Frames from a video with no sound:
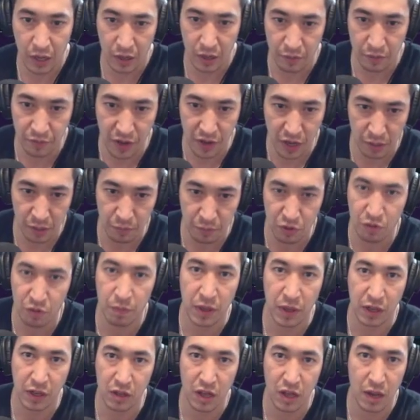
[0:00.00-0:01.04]
Volume has been
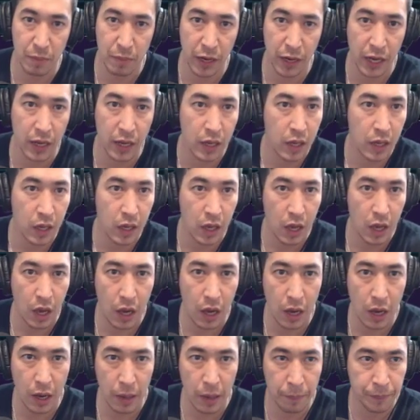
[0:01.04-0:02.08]
climbing.
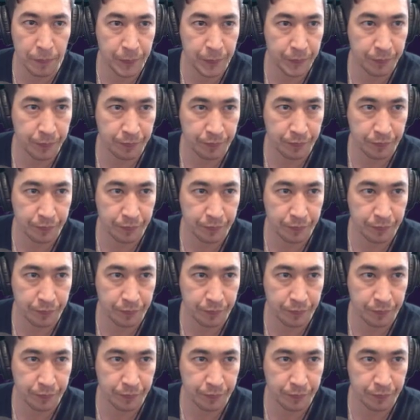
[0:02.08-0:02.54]
Let's